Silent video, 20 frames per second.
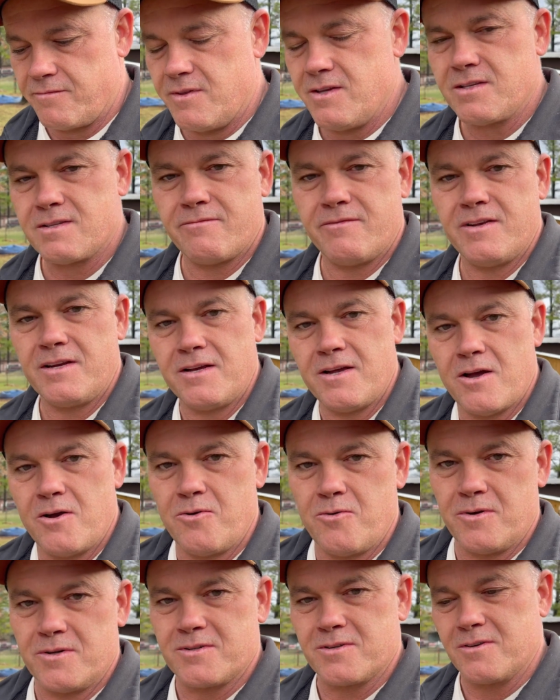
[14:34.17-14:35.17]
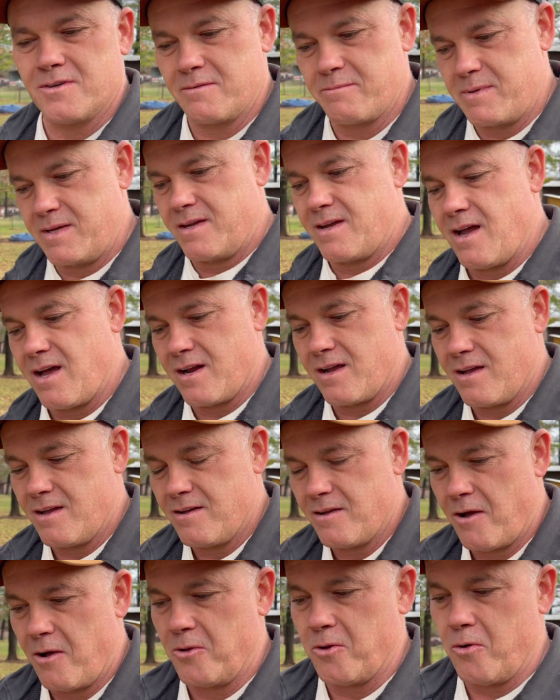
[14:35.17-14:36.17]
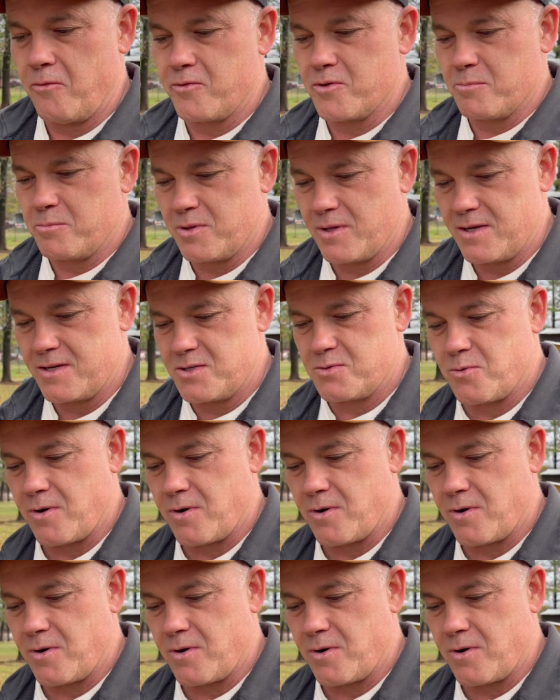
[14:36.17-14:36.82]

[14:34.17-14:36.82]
this video is going to be kind of all over the place,